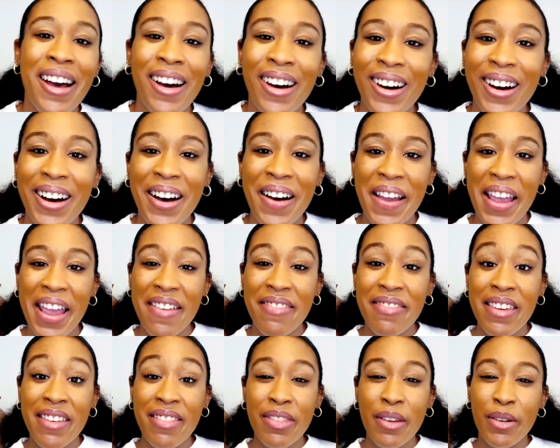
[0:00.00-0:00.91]
And
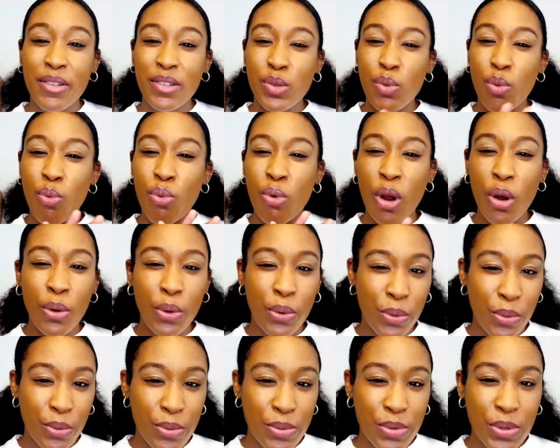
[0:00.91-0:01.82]
then there's
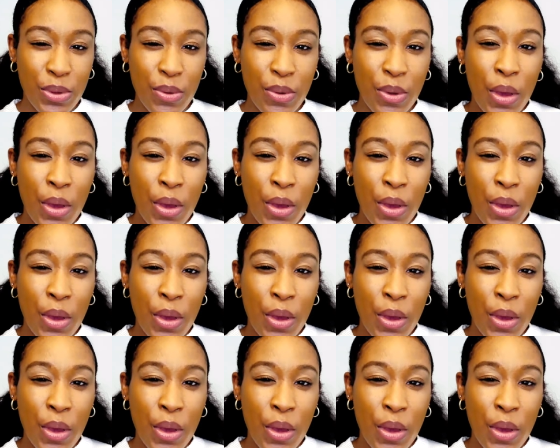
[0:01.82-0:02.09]
rose.